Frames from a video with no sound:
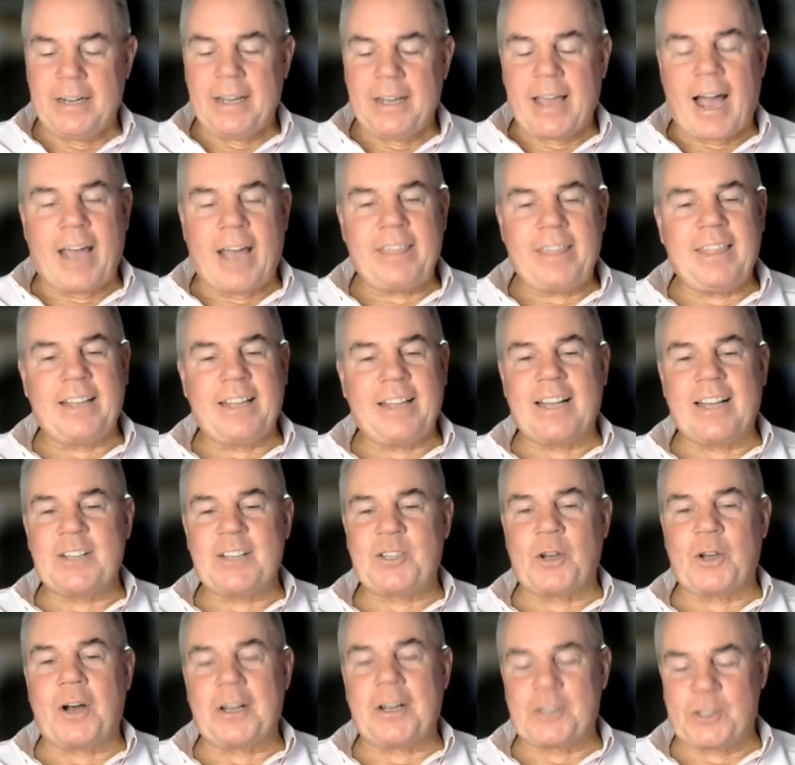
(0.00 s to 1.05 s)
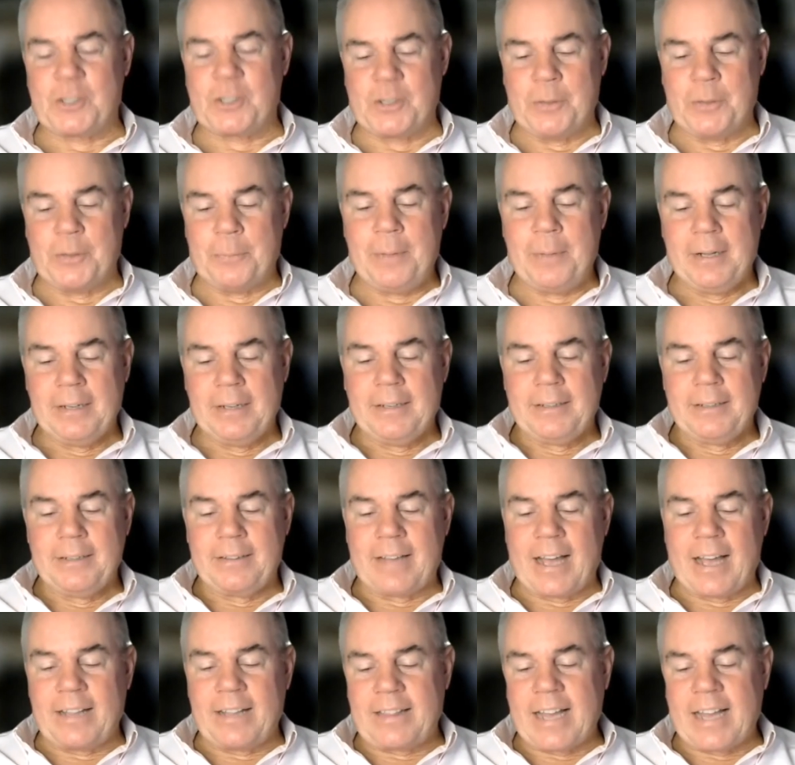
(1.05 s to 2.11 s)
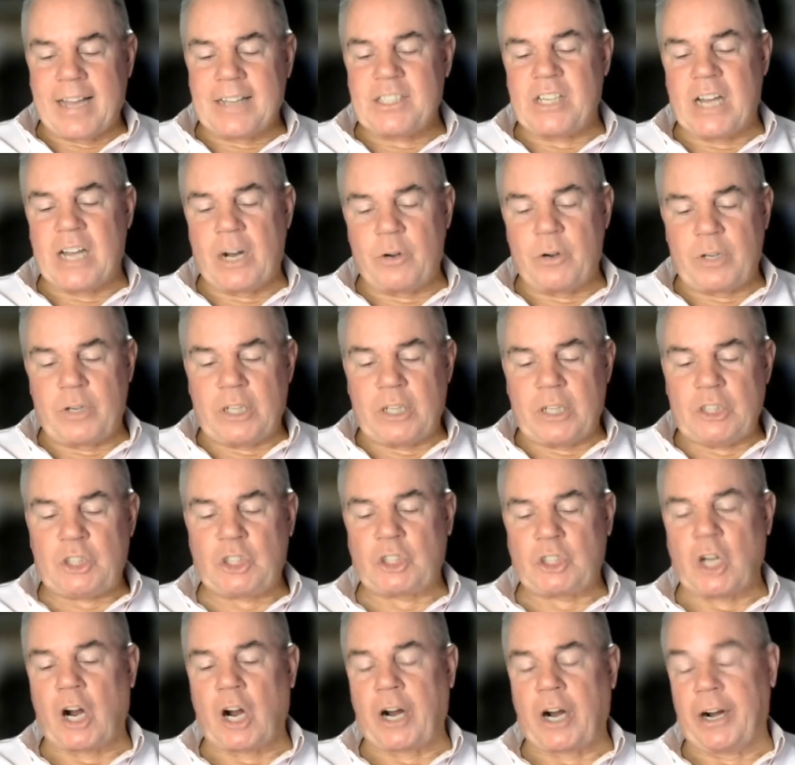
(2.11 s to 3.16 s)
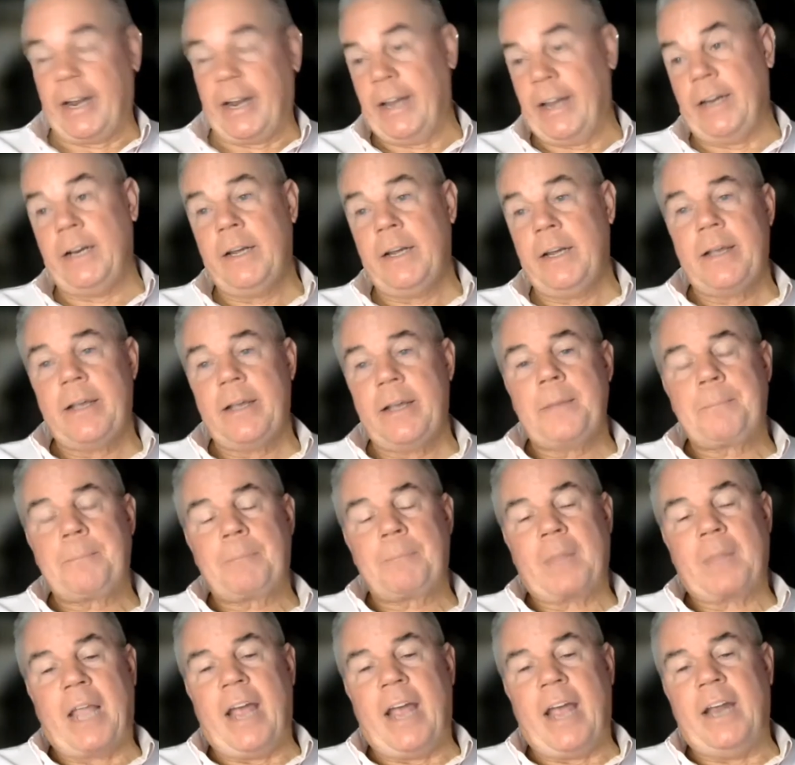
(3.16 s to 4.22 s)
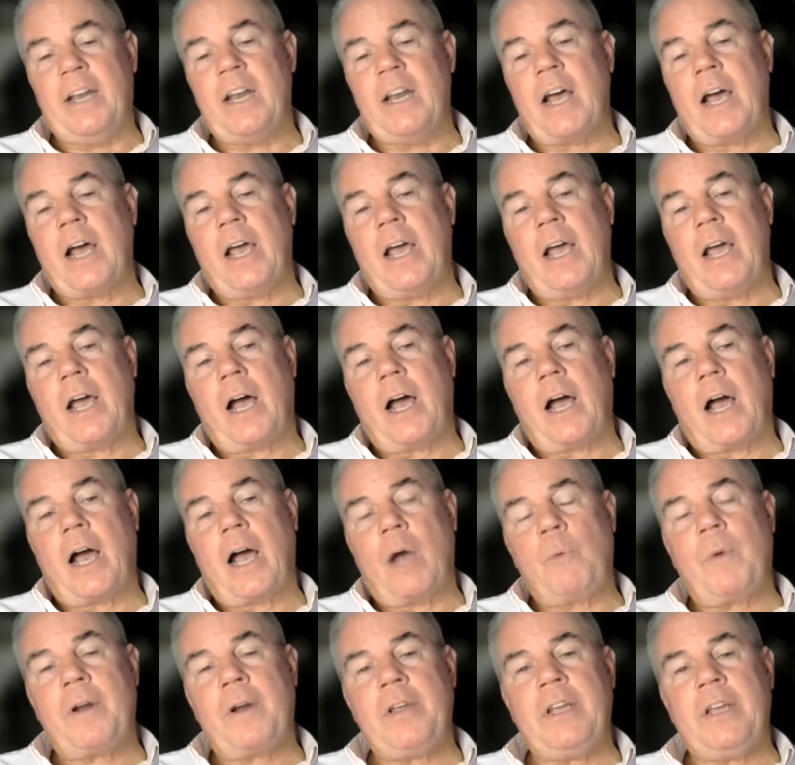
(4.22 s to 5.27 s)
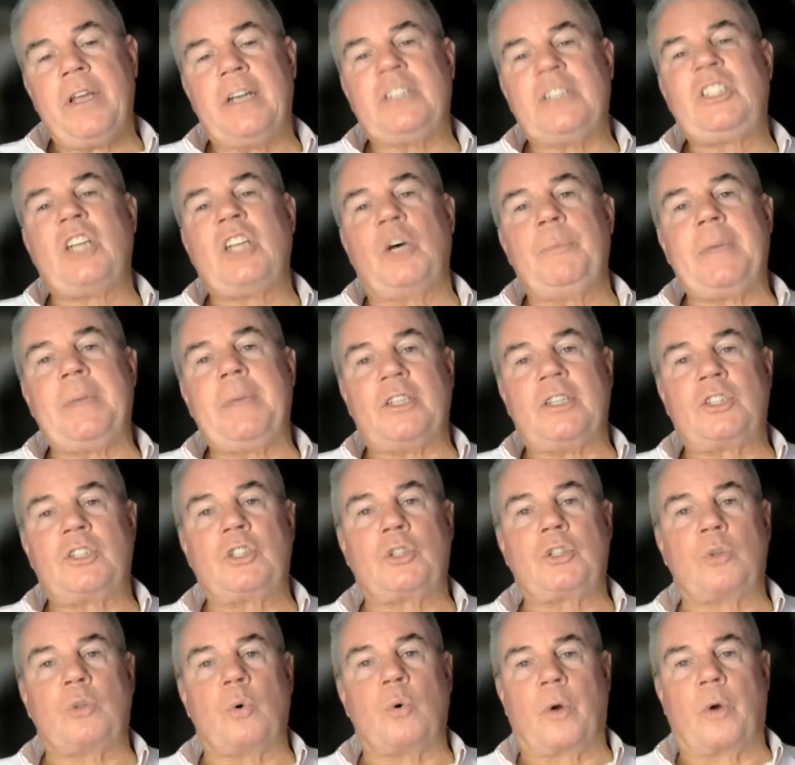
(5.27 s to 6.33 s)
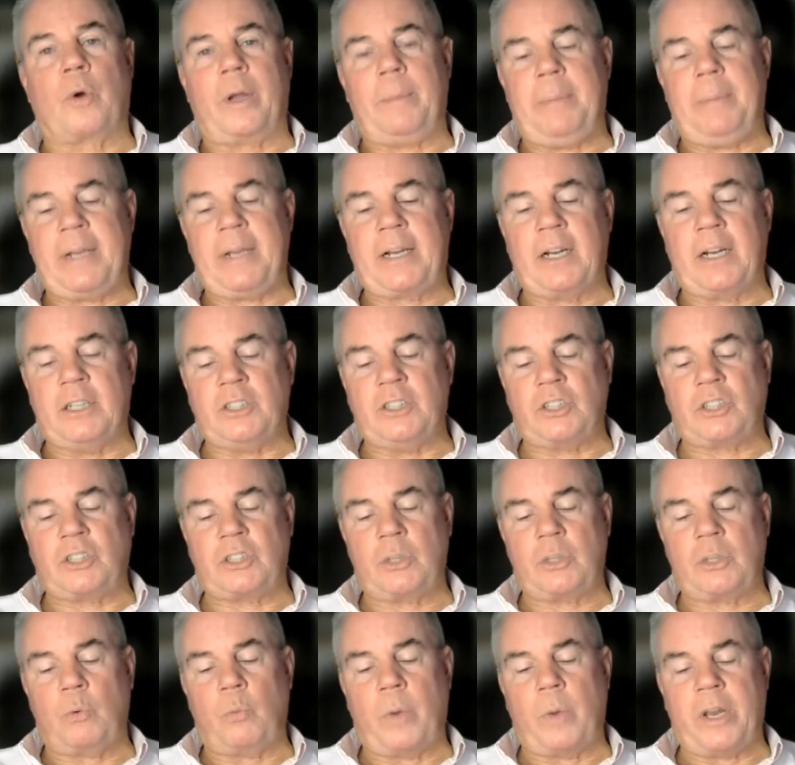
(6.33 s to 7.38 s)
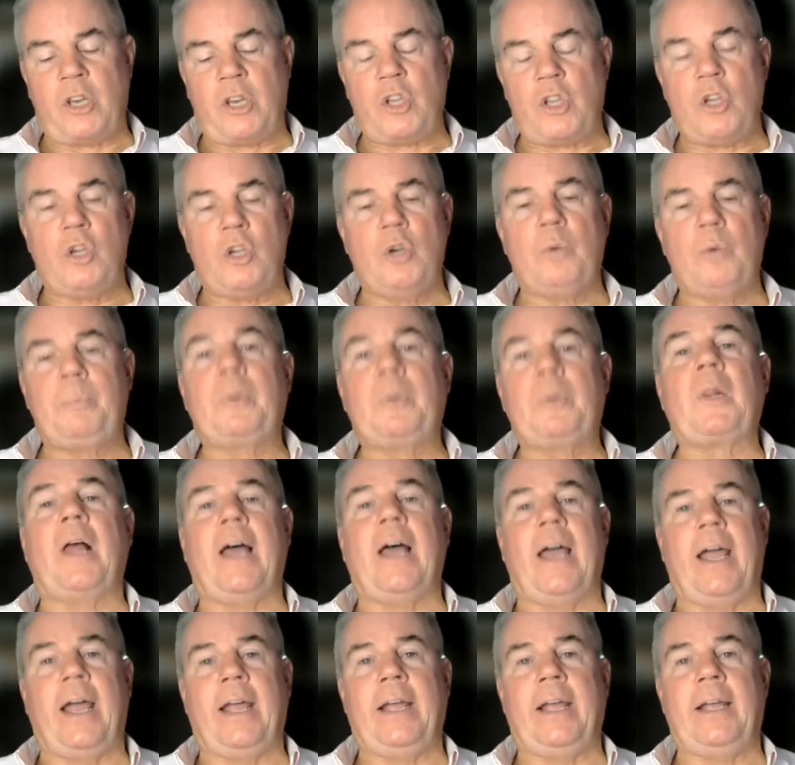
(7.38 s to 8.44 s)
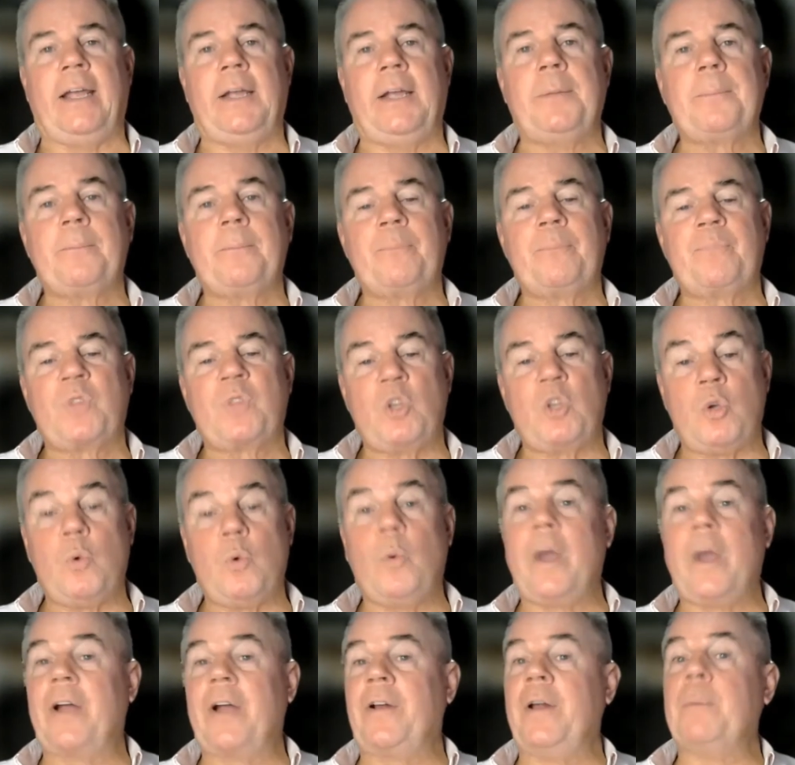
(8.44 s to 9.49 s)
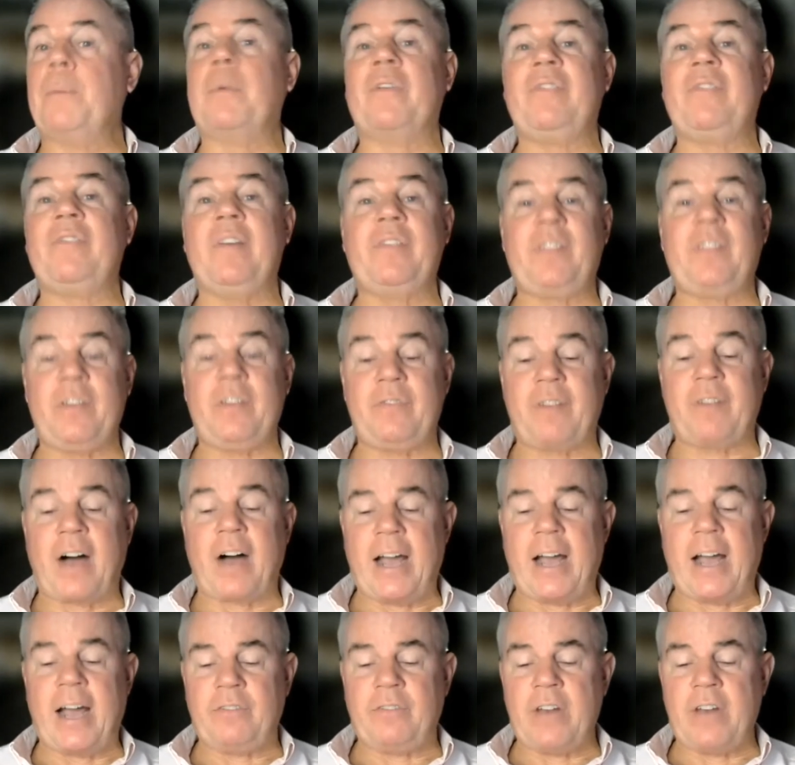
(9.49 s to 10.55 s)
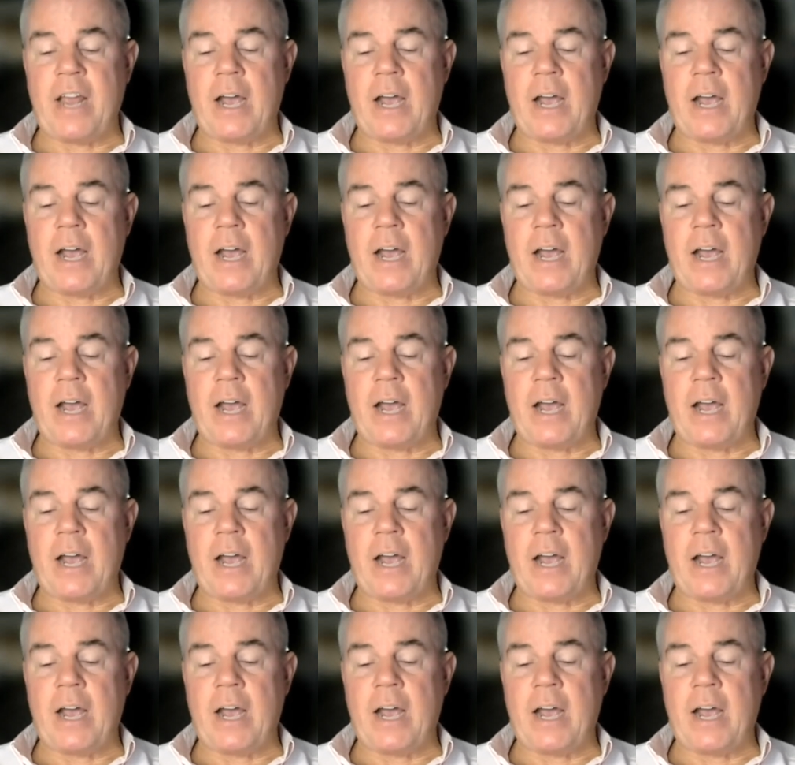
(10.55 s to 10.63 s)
I think that's awesome that that's how you started. And I want you to tell me a story because when you play, you wear number 55 now.